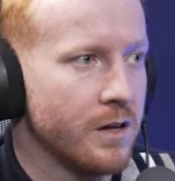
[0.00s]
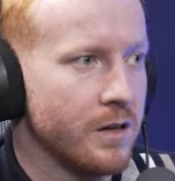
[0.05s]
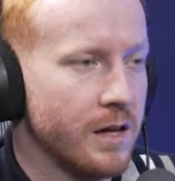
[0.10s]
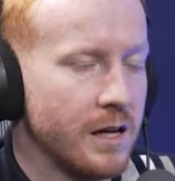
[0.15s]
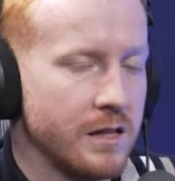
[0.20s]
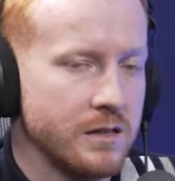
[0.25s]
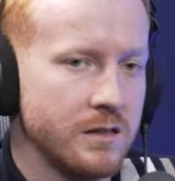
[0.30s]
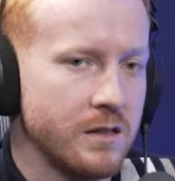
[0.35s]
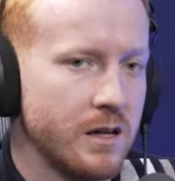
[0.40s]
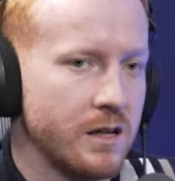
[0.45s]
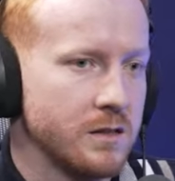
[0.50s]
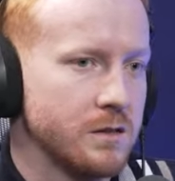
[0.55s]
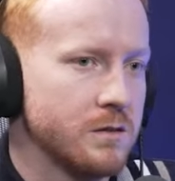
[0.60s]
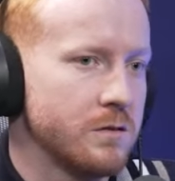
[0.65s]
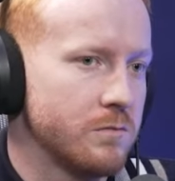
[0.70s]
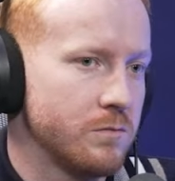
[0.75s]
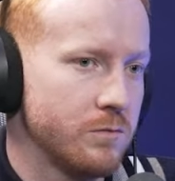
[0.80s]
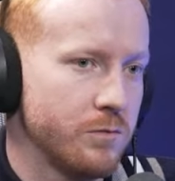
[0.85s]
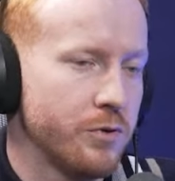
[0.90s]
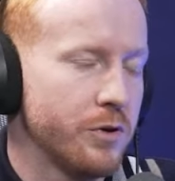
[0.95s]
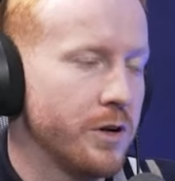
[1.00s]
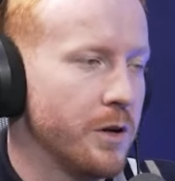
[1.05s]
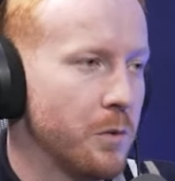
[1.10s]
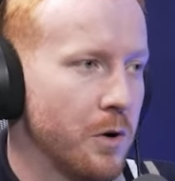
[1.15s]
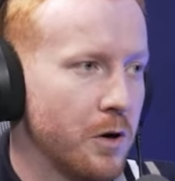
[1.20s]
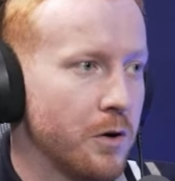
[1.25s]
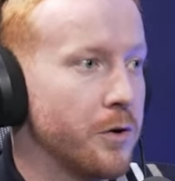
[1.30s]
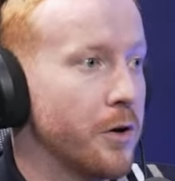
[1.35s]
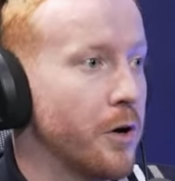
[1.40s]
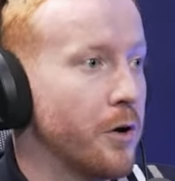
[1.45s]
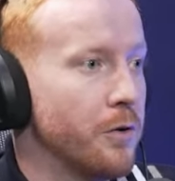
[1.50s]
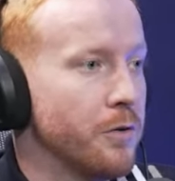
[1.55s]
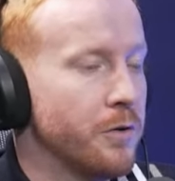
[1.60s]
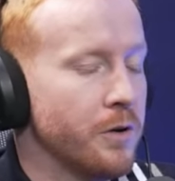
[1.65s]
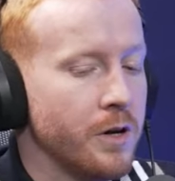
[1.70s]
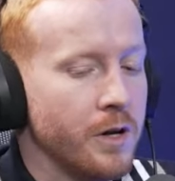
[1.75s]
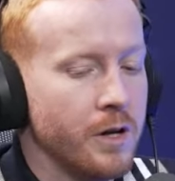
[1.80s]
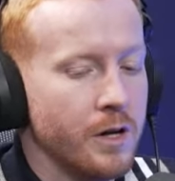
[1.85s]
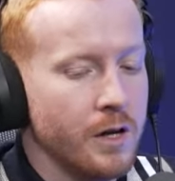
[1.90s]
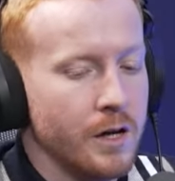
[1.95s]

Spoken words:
That's pretty well known.